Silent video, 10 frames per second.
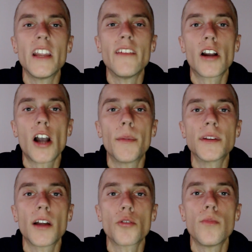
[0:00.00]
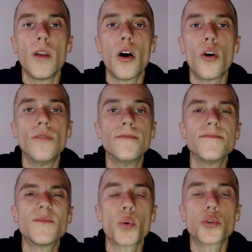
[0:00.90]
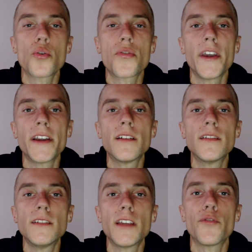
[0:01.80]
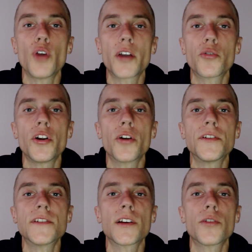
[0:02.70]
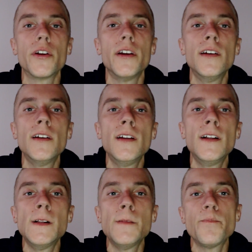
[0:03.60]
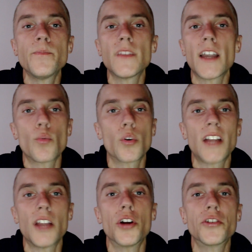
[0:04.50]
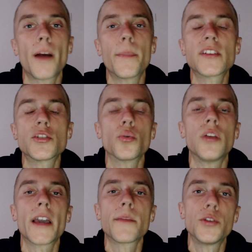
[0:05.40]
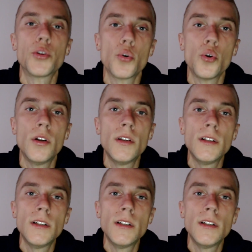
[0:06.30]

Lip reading: Leave a comment down below what you think, if you agree or disagree, and what other topics you would like me to